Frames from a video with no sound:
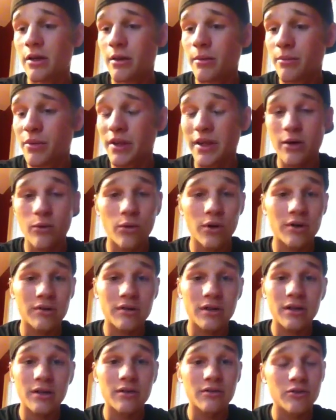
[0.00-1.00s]
But that worked.
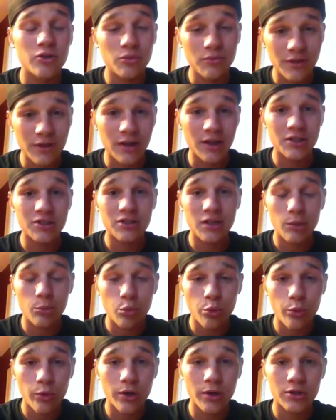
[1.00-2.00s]
I'd assume Scotch tape
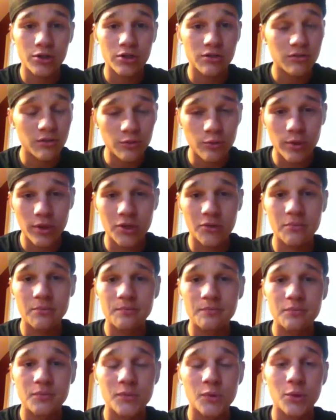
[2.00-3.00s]
would work just as well,
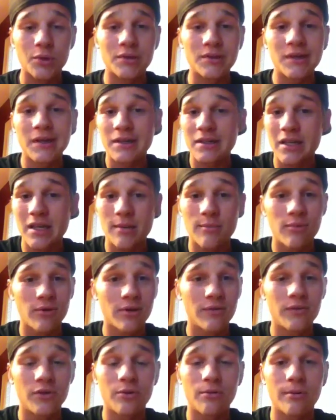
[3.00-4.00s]
or duct tape, or
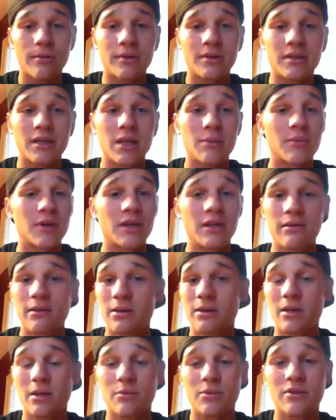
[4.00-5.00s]
even Gorilla tape, any of that
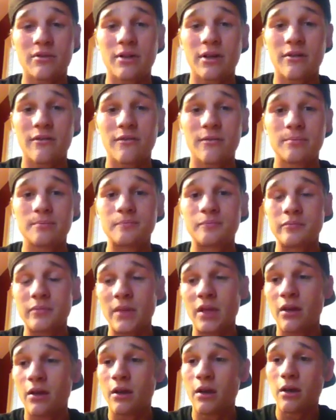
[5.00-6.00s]
type of stuff.
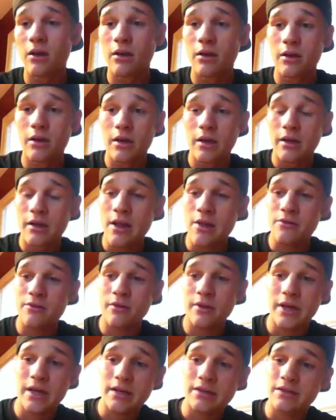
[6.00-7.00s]
So
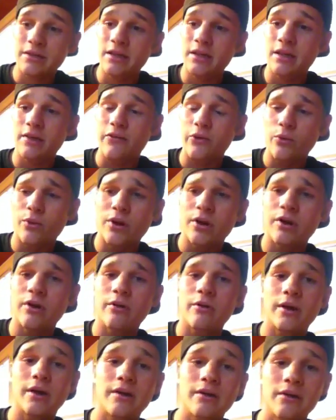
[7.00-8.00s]
like I said, if you want to know
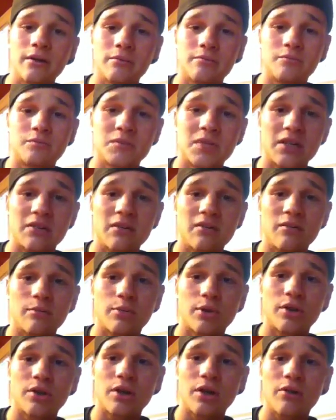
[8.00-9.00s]
how to take these
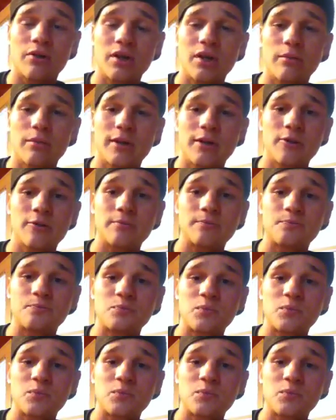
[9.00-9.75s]
apart and clean them out